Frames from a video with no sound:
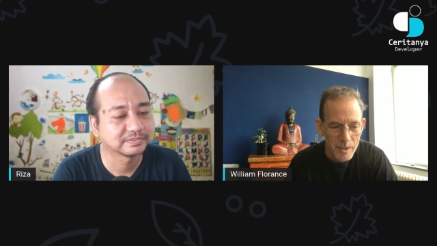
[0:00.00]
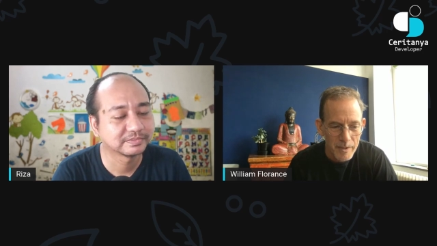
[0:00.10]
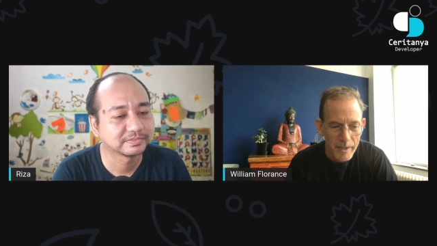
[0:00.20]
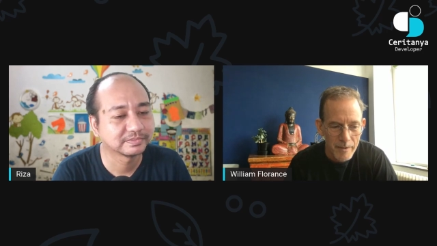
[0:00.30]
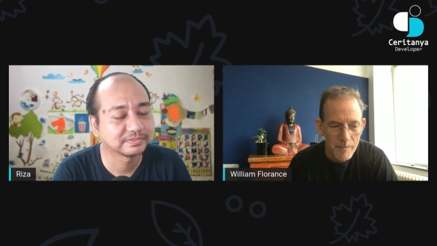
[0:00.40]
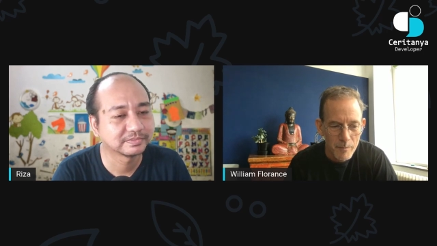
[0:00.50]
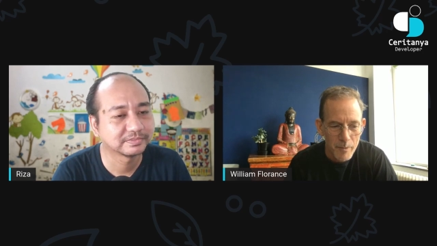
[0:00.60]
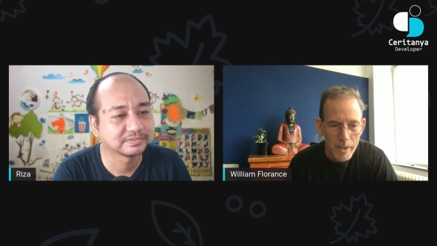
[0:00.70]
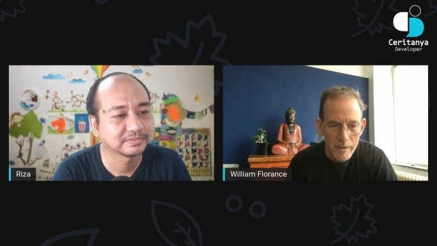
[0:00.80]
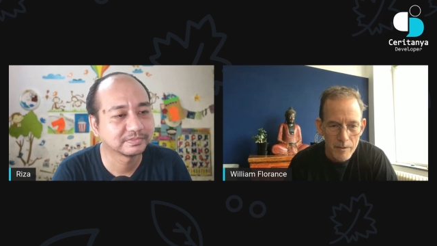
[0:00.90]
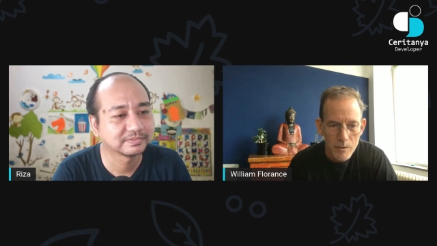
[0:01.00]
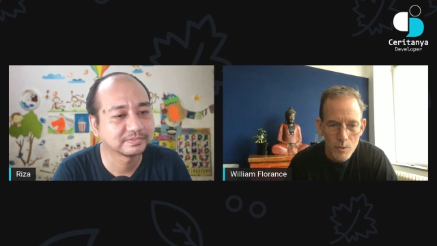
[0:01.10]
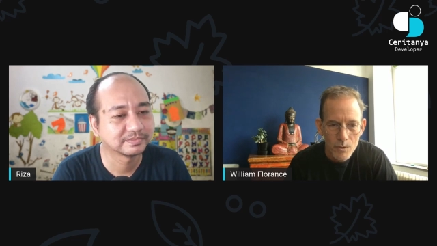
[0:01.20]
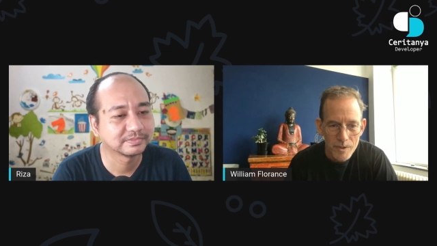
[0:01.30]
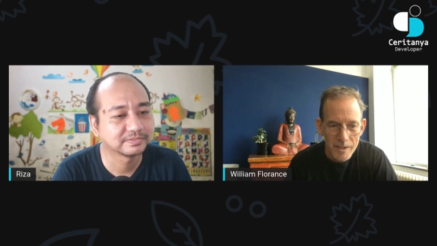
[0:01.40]
Speaker 1: led by a
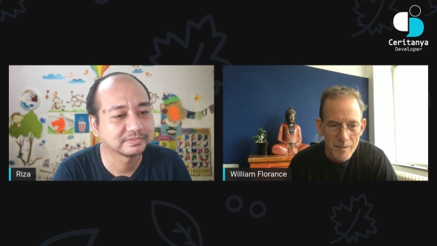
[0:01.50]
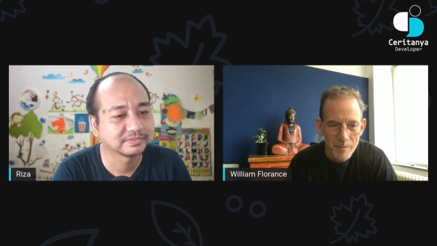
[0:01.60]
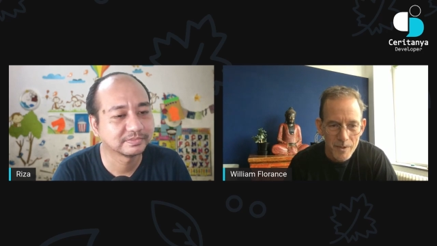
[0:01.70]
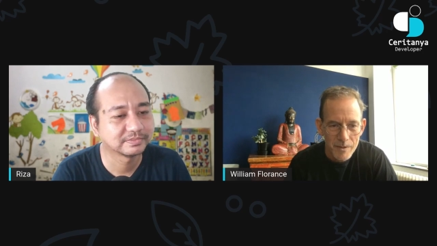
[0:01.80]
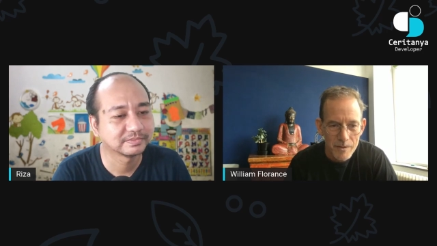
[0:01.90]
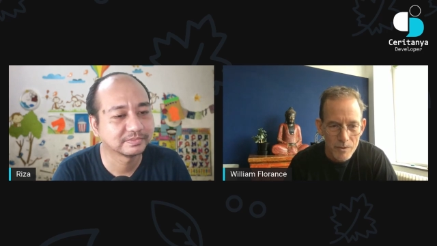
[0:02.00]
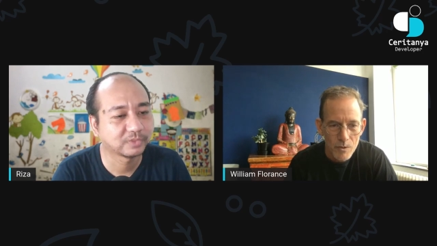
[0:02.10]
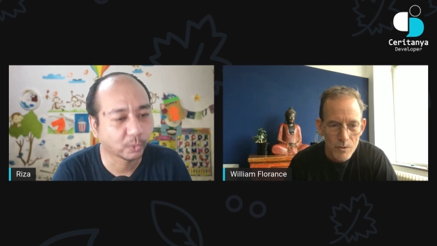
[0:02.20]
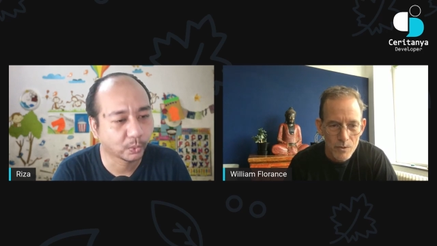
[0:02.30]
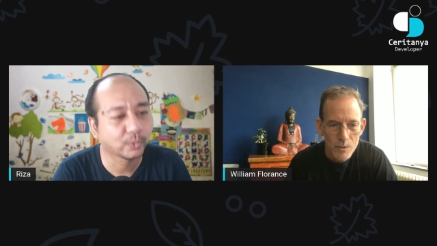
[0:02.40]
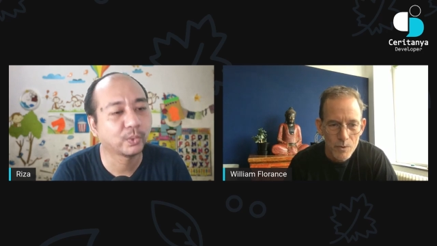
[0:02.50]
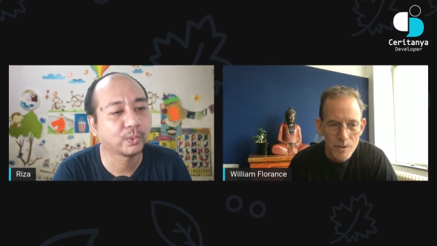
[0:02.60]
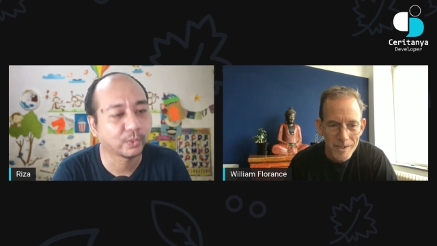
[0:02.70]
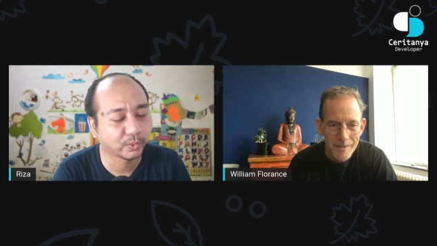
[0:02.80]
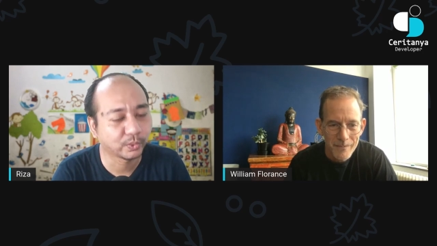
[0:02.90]
local team, the local
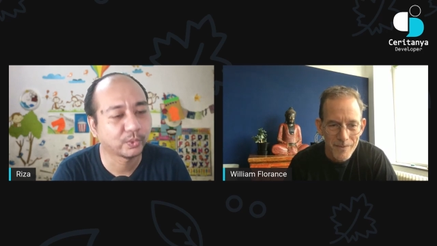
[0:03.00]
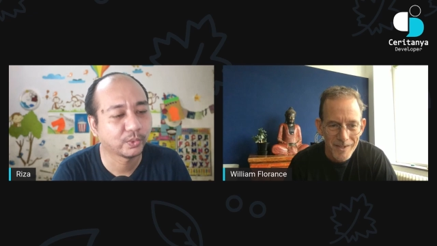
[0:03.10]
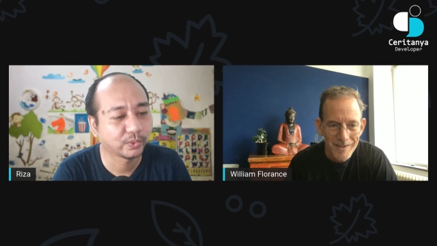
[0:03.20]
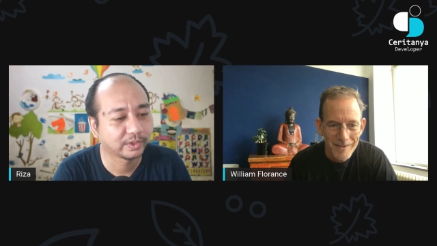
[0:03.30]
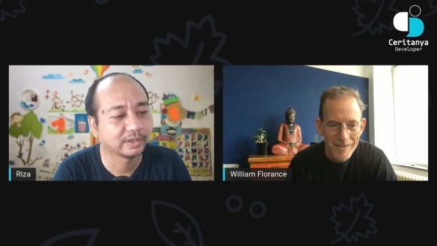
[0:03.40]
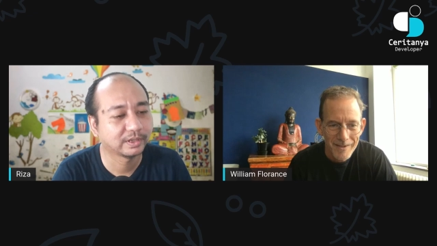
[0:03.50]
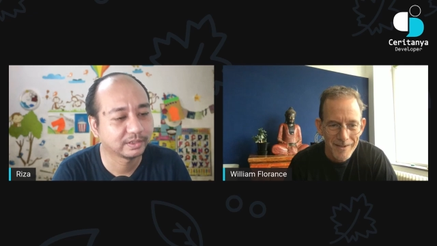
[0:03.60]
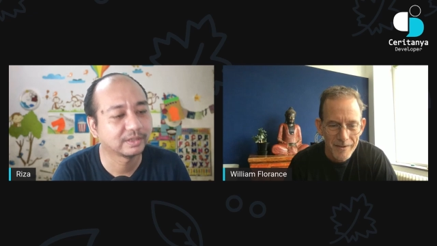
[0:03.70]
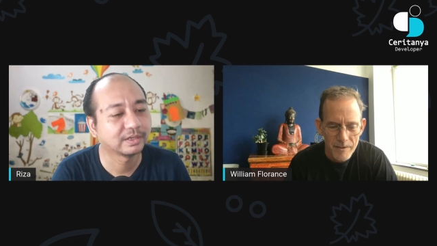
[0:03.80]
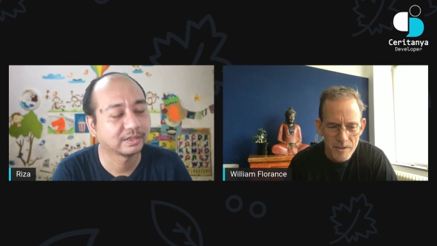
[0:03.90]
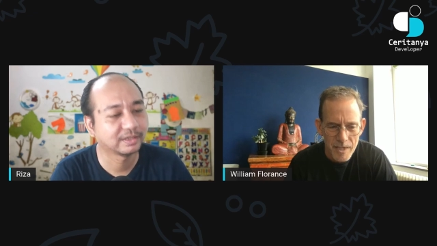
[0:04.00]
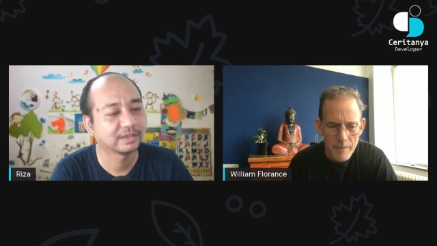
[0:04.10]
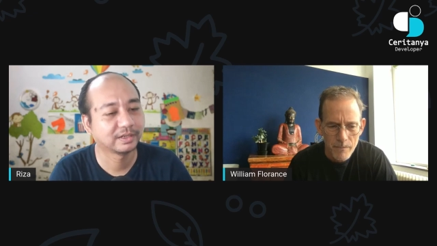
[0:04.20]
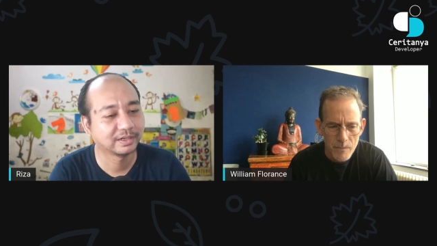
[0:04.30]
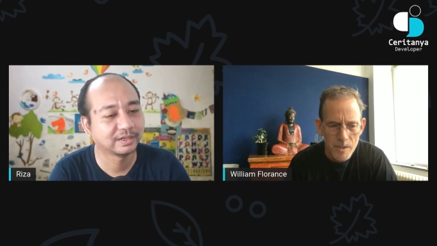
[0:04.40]
Google team, and the
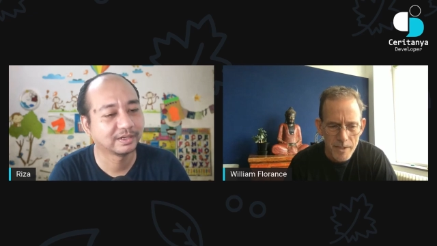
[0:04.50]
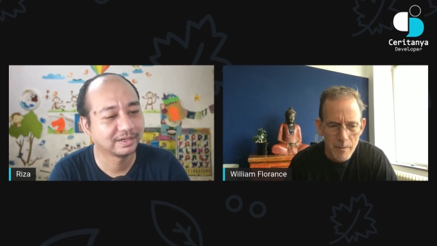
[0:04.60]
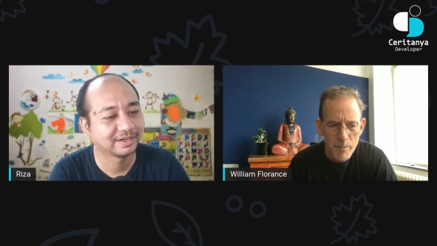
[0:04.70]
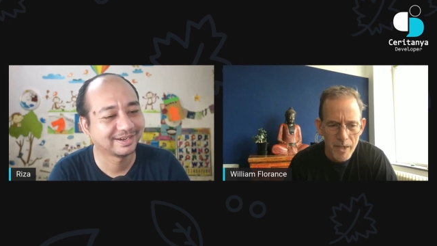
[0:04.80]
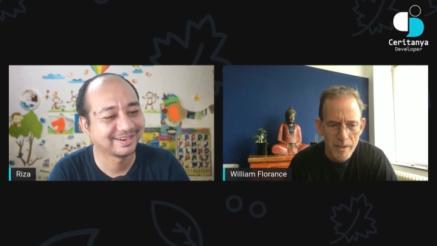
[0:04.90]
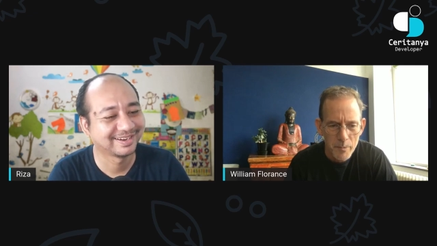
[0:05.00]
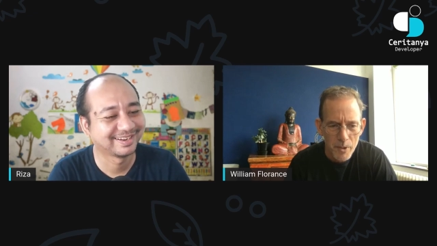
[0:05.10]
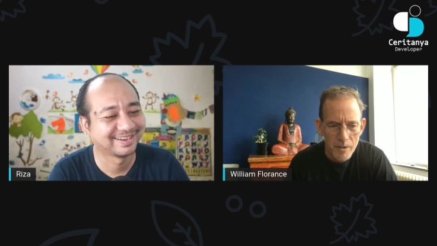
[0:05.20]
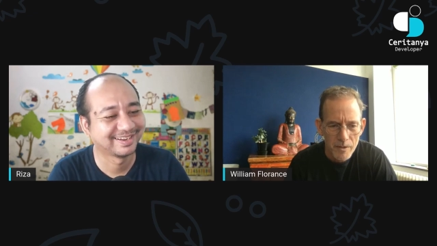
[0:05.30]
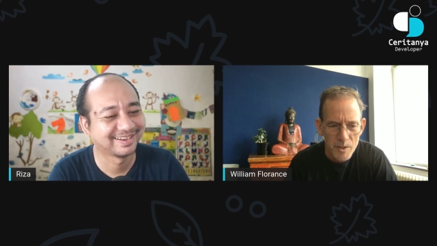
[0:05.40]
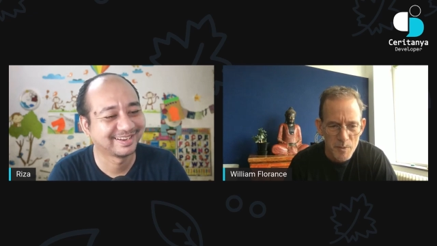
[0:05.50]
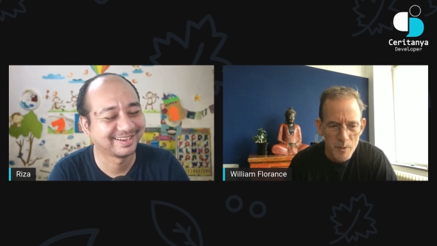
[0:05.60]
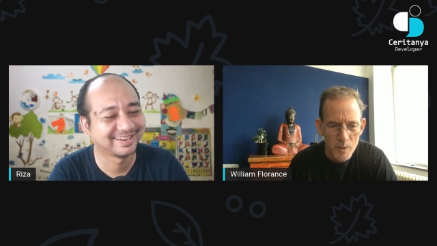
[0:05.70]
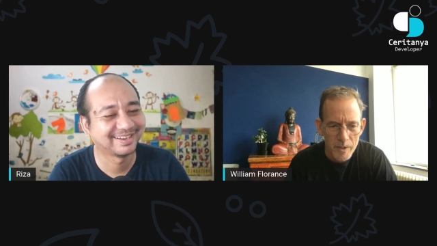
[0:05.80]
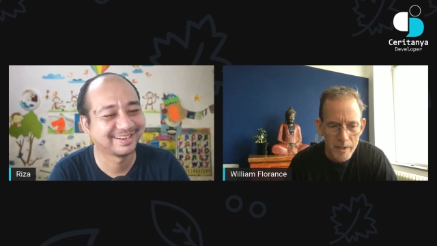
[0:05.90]
same Bangkit partners,
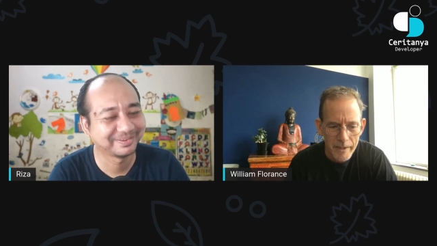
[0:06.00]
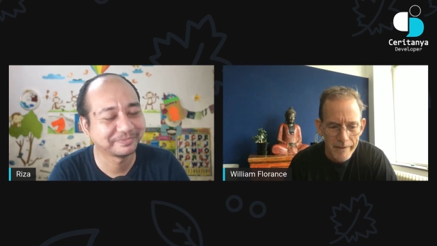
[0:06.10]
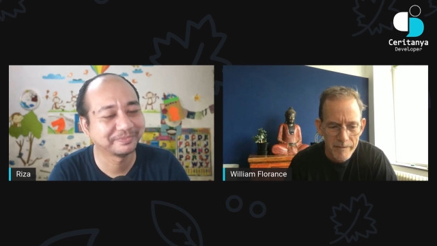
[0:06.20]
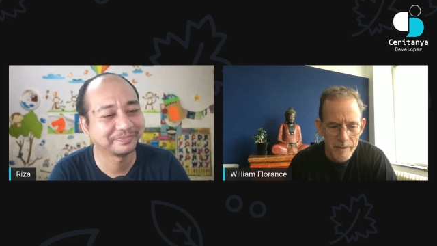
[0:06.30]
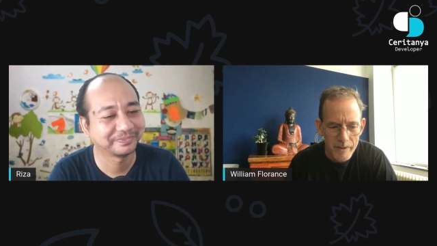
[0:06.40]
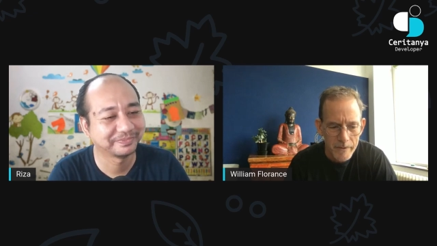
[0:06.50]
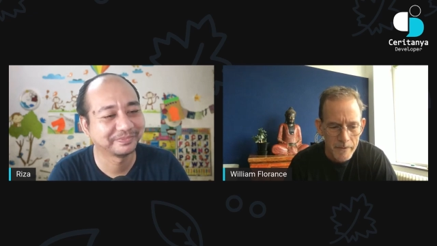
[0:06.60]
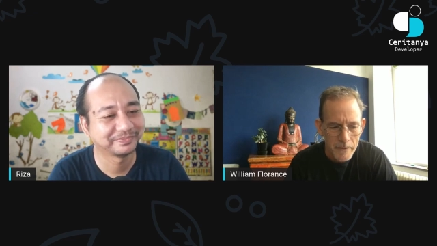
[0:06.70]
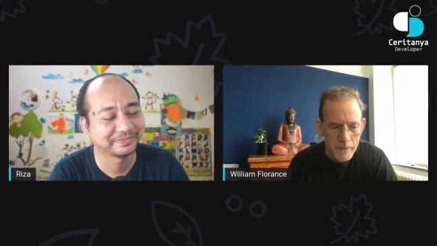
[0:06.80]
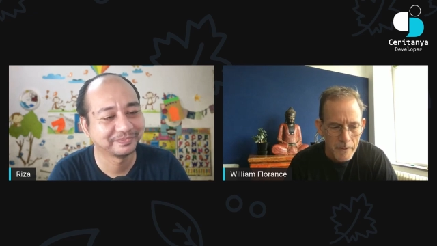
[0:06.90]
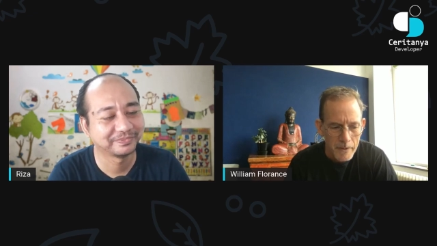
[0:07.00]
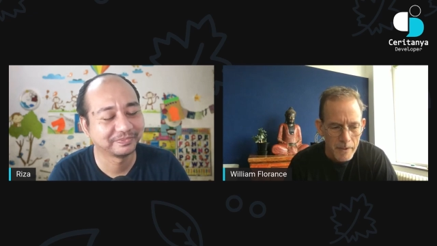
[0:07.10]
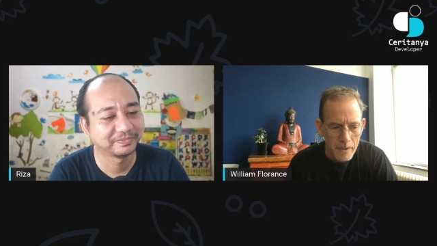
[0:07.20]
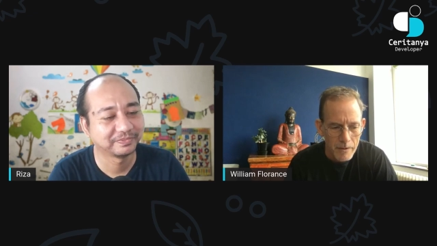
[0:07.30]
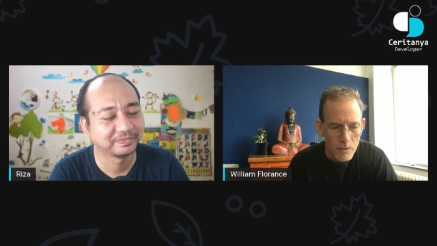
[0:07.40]
but we're going to have
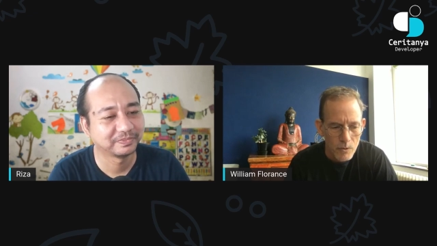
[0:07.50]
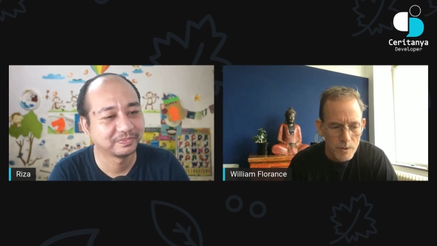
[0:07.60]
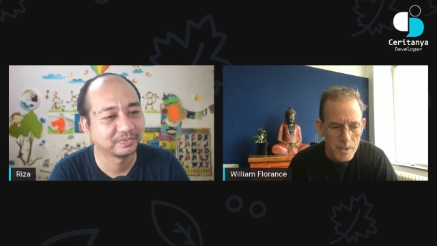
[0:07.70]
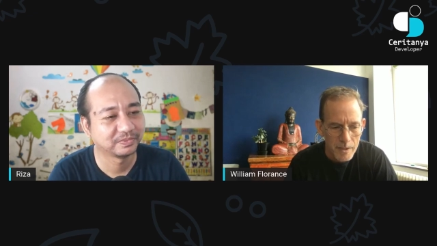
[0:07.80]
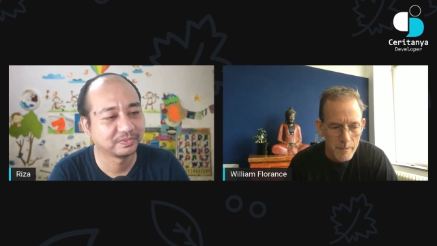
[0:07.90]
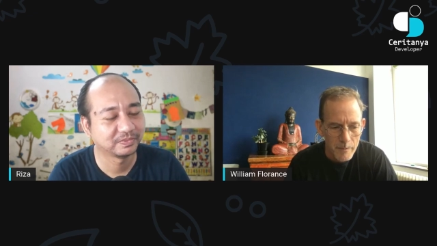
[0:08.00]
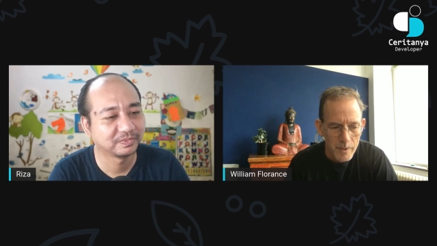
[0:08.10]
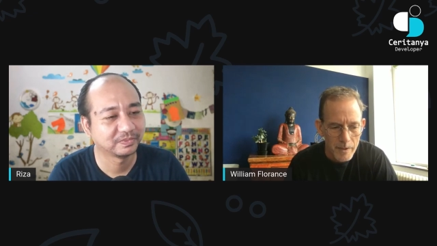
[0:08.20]
a local team